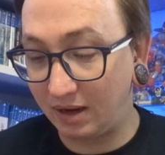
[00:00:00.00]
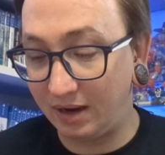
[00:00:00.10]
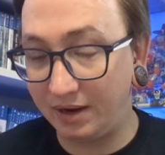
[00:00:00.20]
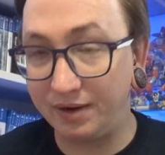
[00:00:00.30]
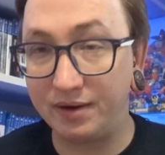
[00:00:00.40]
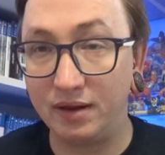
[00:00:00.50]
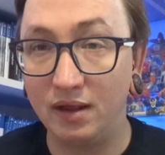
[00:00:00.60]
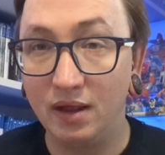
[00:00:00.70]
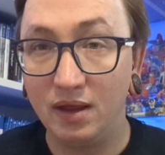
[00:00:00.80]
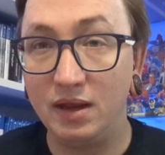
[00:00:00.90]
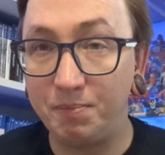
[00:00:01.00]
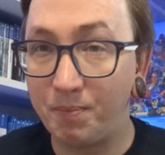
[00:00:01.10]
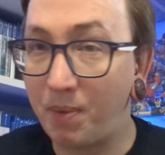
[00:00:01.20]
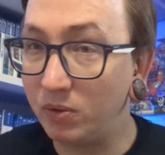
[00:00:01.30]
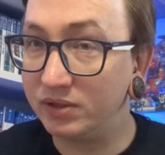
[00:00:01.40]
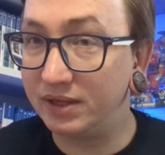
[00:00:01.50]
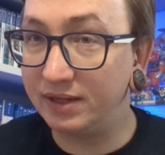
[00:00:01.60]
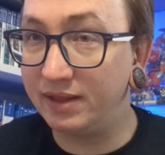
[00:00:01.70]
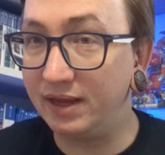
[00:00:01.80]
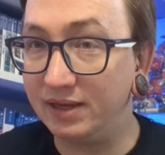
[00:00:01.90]
And he
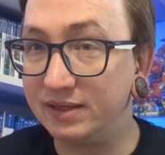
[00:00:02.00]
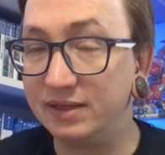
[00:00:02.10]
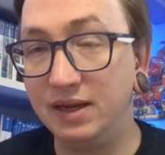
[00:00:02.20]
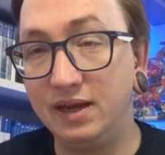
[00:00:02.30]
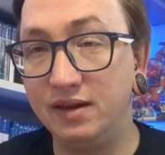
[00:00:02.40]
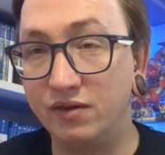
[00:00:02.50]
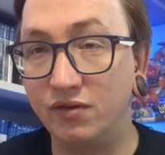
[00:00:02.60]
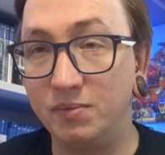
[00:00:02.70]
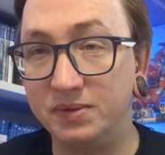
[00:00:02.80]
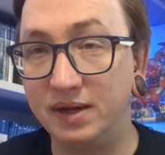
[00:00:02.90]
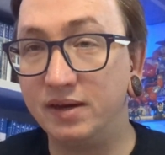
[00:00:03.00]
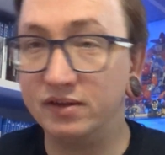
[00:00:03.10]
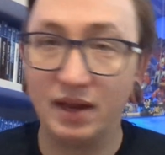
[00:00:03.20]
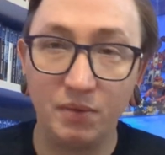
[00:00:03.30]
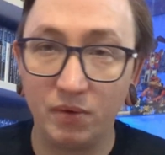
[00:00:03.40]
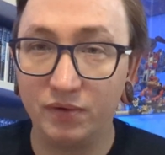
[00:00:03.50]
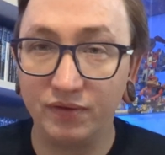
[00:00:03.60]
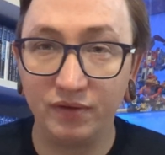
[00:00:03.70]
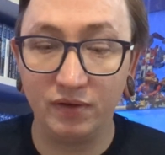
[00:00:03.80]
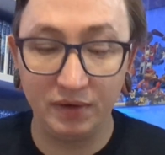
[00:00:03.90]
posted this in the group saying, does anyone
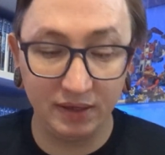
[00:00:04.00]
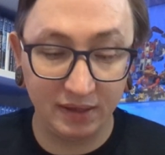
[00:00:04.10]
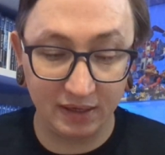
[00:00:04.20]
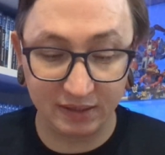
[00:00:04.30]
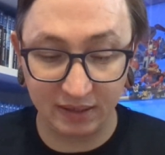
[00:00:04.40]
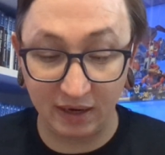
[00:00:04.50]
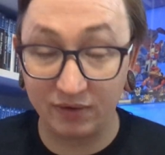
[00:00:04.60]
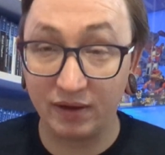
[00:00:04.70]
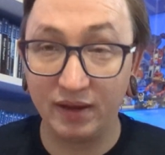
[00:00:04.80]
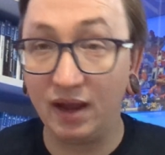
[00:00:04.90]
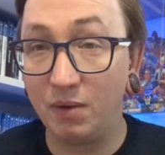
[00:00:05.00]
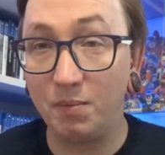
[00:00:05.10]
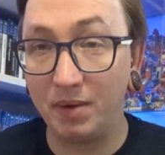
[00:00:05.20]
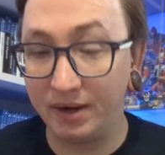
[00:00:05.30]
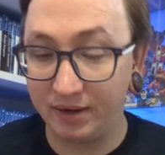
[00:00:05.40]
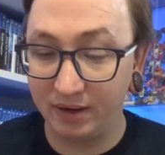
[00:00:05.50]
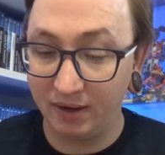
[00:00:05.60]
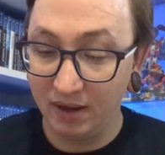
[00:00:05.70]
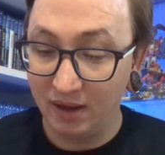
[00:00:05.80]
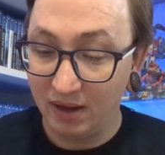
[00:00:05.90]
still need this? And I was like, yeah, I won't mind
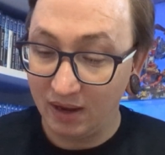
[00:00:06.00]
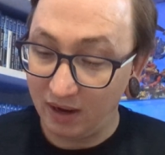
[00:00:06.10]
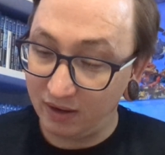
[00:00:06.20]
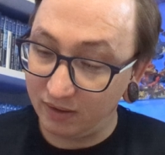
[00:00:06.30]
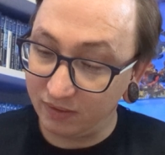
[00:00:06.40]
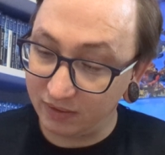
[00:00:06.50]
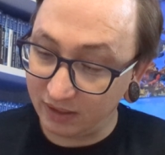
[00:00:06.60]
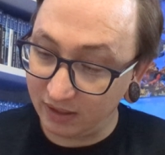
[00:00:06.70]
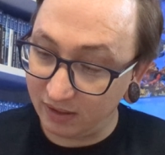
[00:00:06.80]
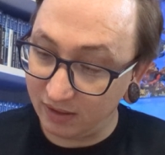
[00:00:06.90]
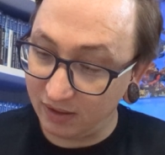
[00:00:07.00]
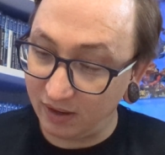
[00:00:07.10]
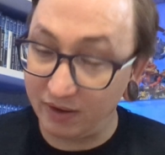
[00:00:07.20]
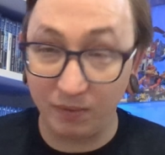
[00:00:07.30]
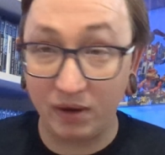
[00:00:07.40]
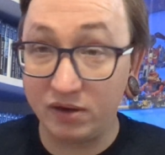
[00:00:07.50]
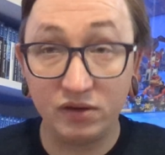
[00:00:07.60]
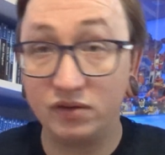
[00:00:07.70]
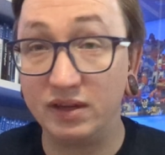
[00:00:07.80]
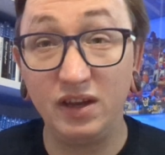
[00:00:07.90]
it. And I was like, and
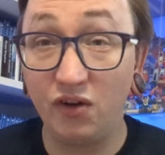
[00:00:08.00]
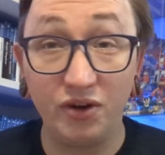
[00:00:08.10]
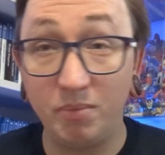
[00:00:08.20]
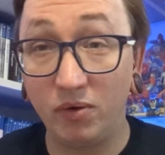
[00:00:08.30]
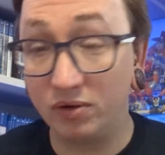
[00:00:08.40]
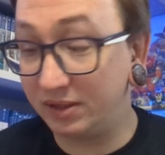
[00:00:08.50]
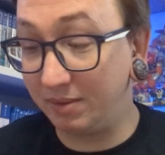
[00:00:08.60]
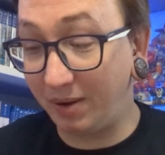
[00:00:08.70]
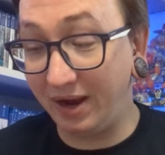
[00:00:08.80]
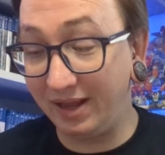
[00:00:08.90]
he already bought it.